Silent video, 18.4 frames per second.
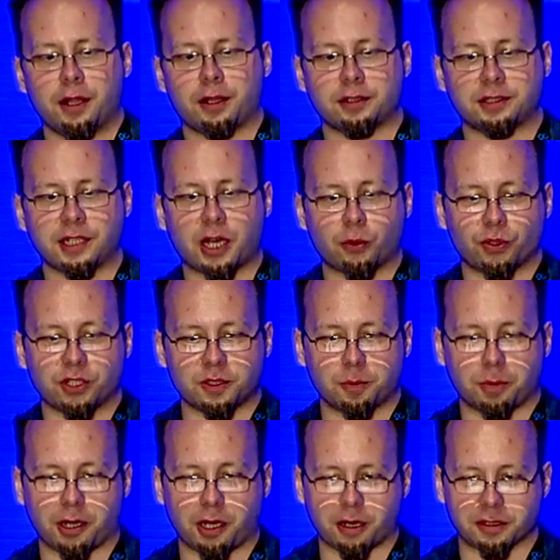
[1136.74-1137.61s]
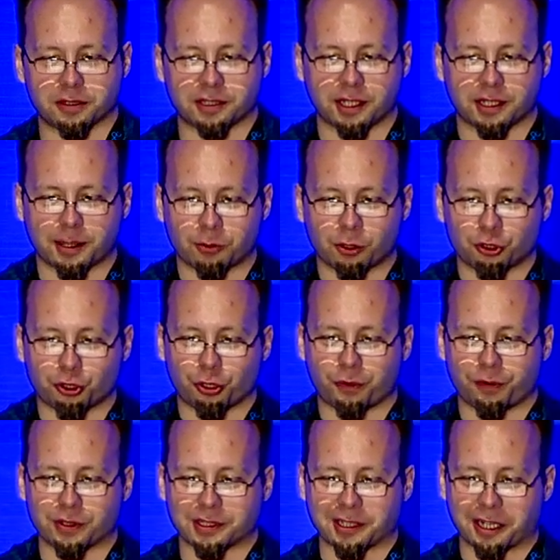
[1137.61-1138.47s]
there's now these bars that I'm not sure
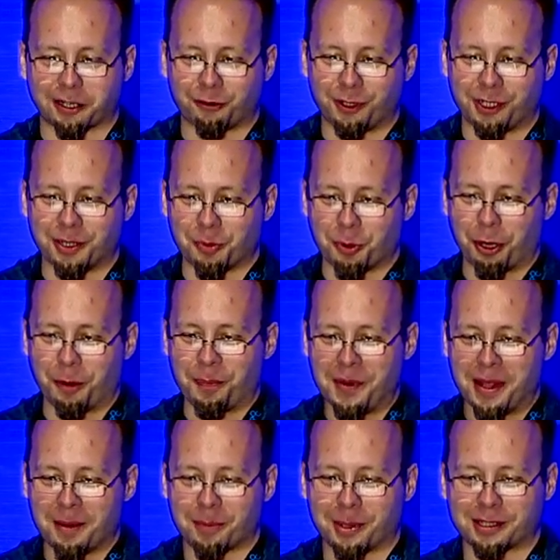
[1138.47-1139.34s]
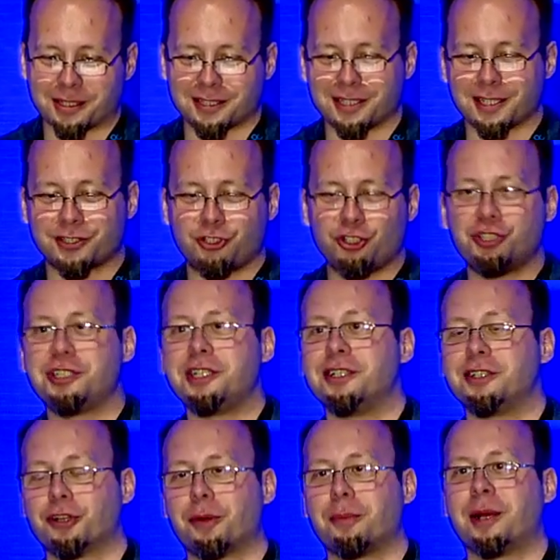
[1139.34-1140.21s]
if it's like readable, but it says
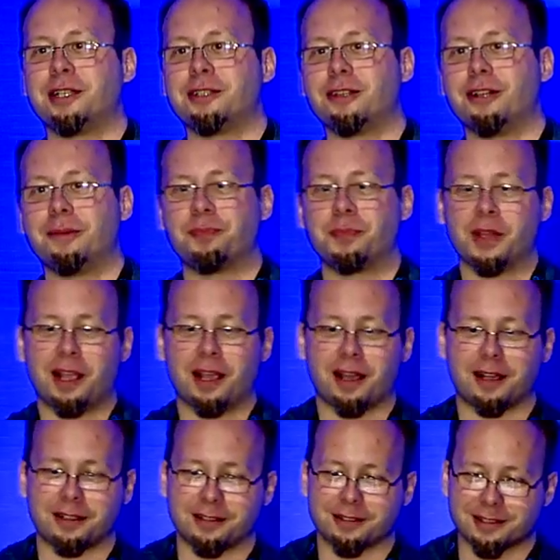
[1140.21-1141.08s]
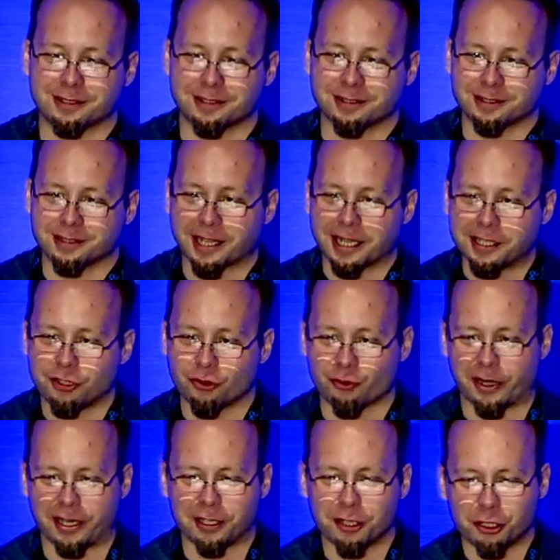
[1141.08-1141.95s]
GC incremental, and it's slightly
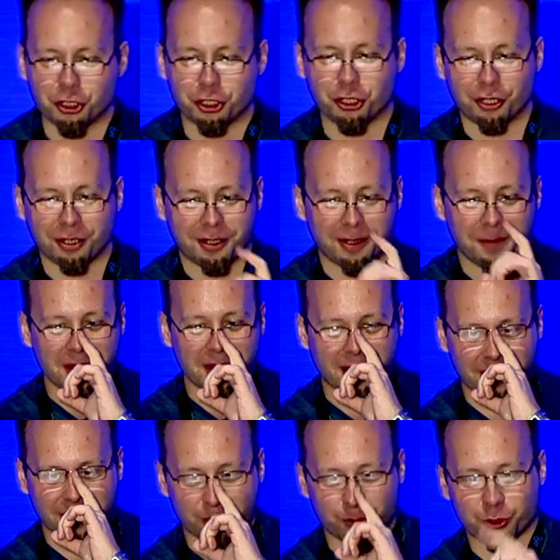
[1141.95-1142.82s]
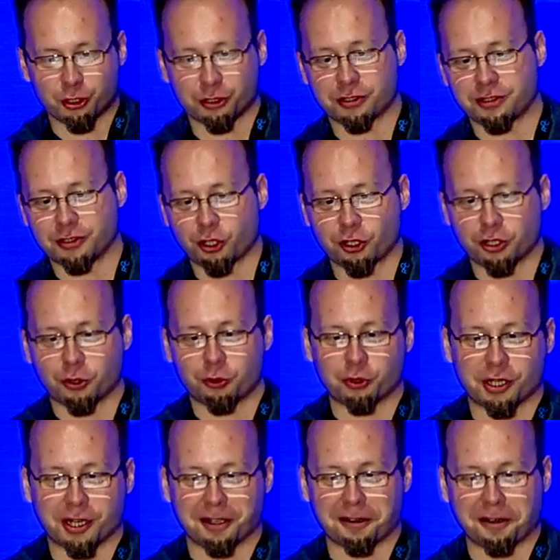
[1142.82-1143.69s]
reddish, which is not a good
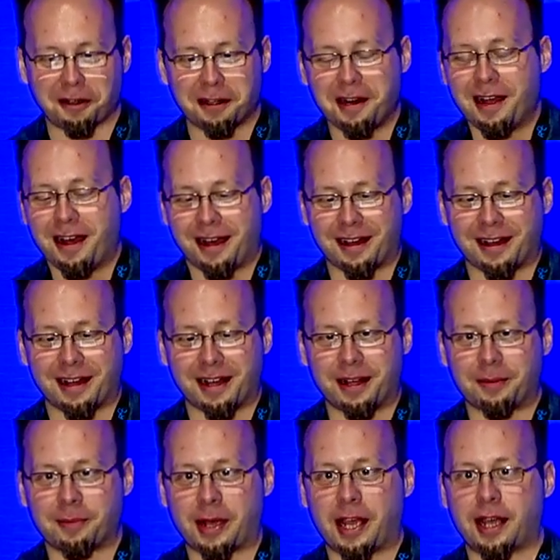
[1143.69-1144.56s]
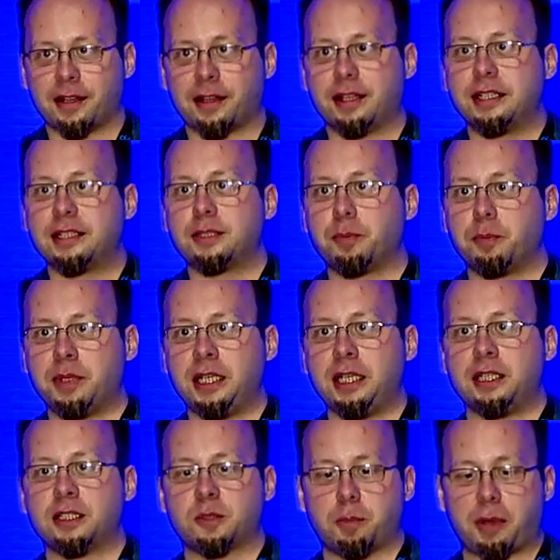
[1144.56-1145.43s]
color. And this
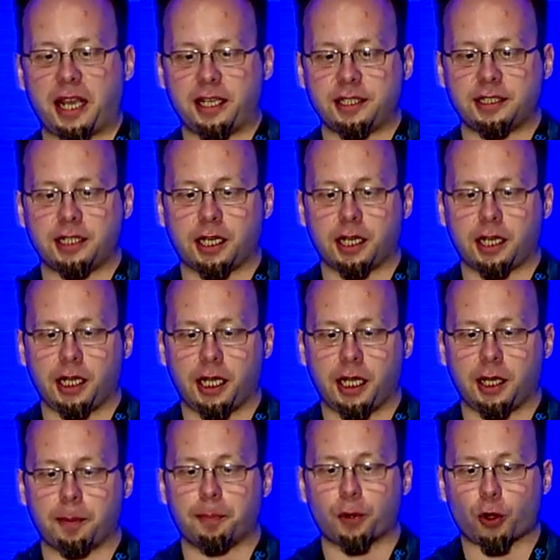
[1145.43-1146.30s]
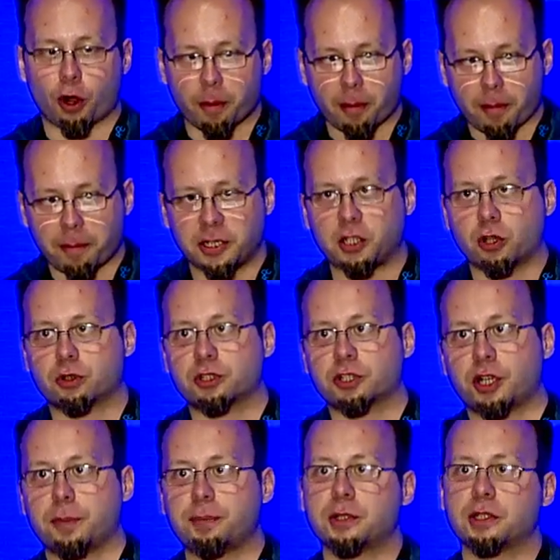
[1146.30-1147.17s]
means basically probably your
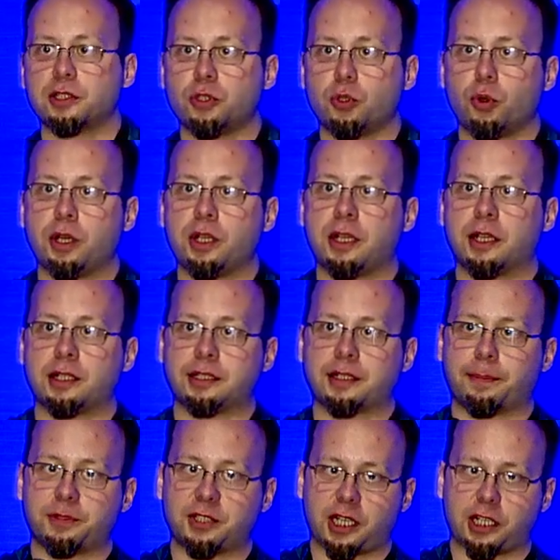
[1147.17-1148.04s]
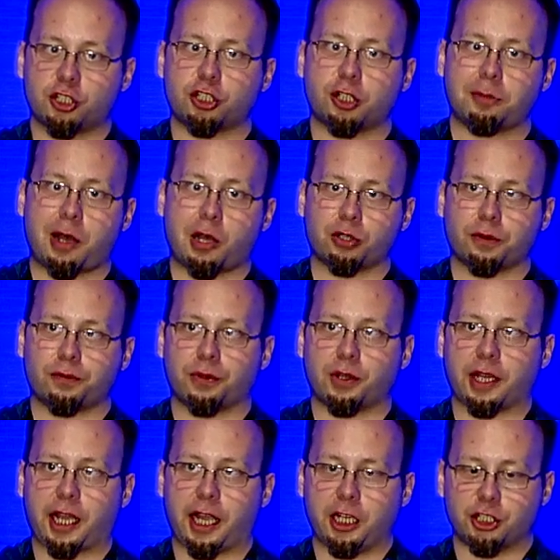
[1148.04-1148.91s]
script is doing a substantial amount of
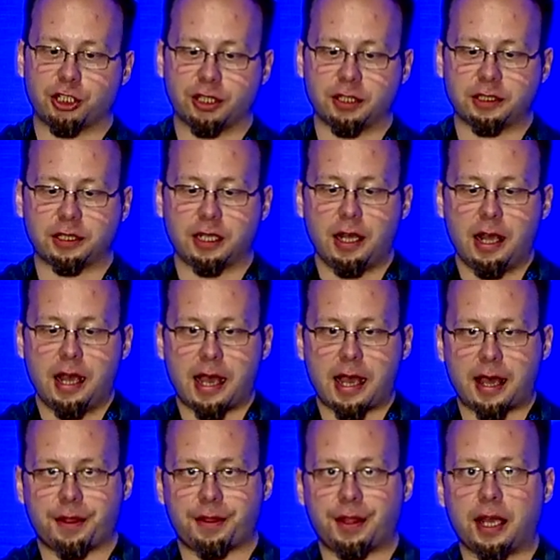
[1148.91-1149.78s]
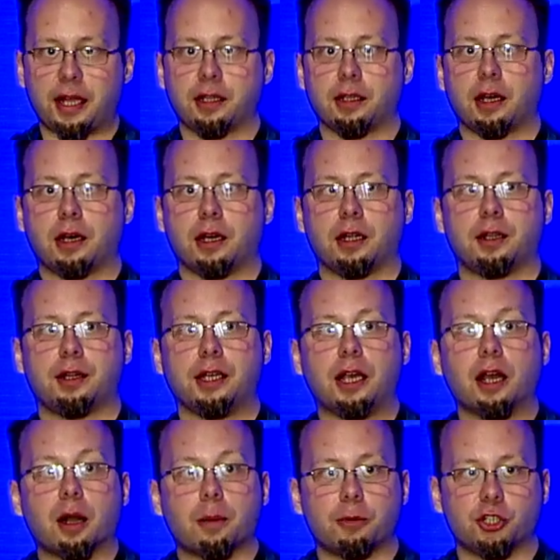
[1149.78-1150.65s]
allocations, and then the
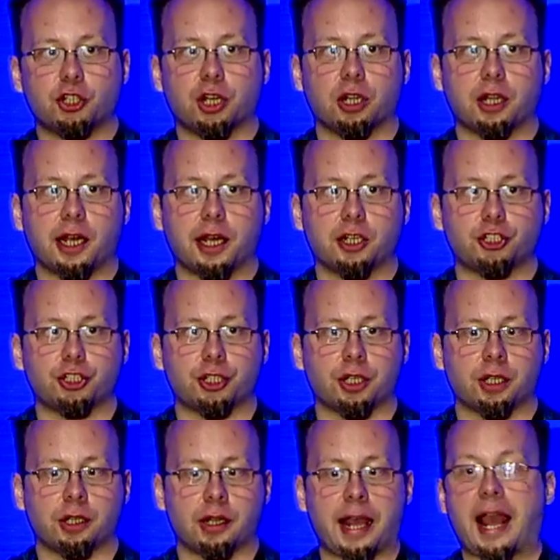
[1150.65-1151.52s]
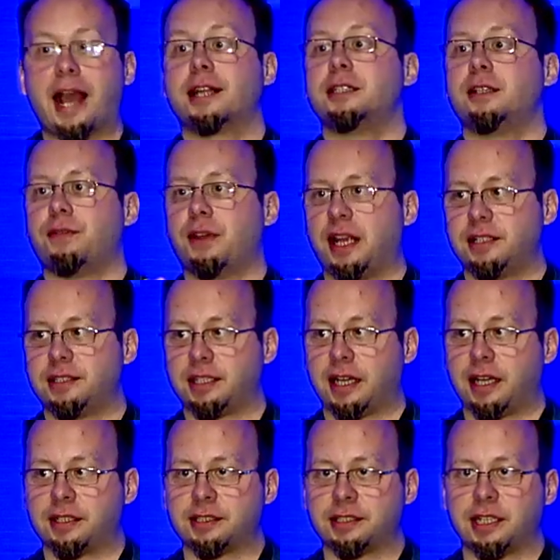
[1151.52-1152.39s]
garbage collection activates
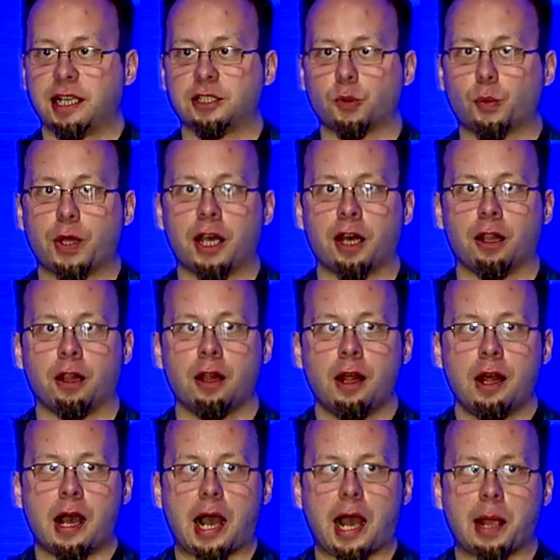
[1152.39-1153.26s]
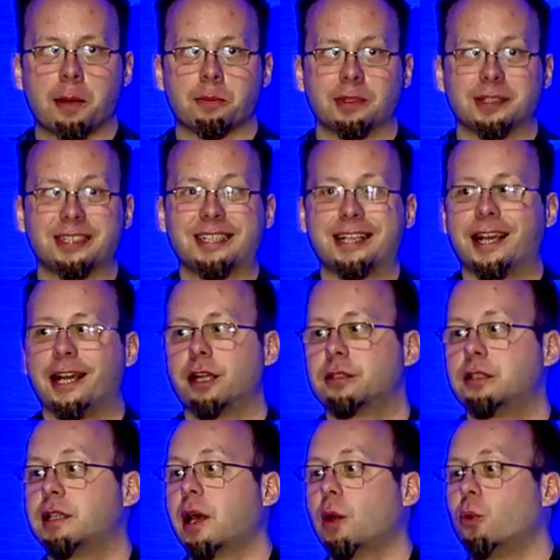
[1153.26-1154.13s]
and says, well, I'm scared
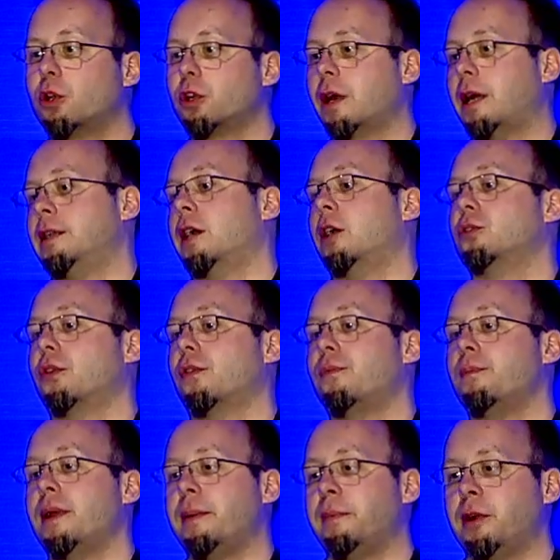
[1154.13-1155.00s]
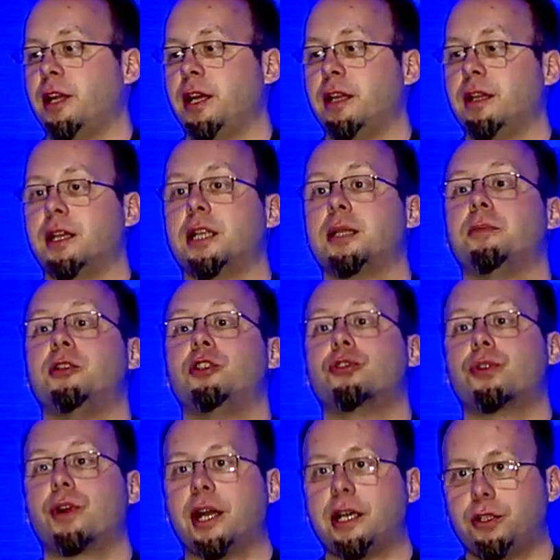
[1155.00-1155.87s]
that I will run out of memory. Let me
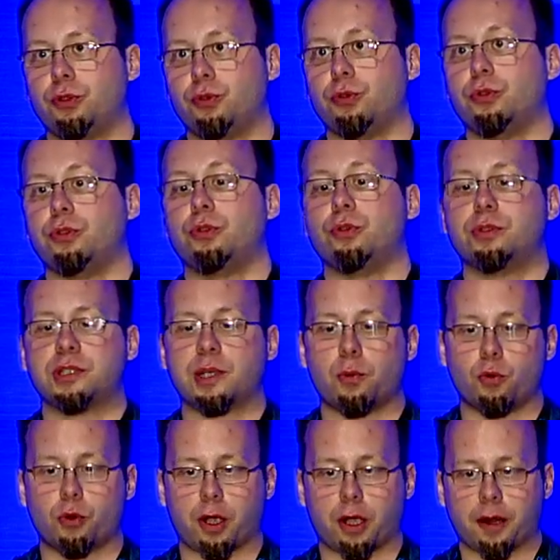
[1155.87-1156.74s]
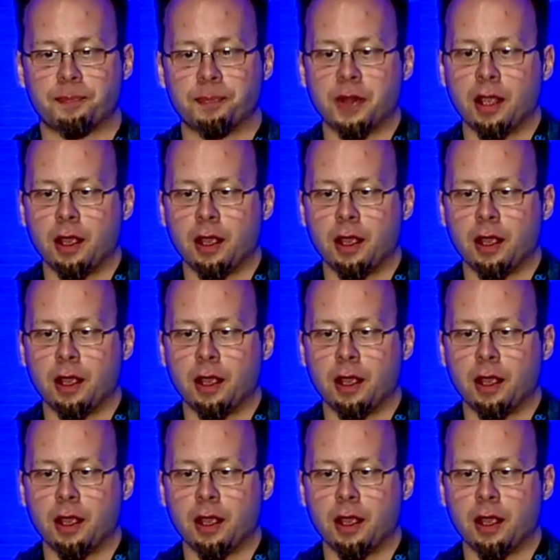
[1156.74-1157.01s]
try to do some work.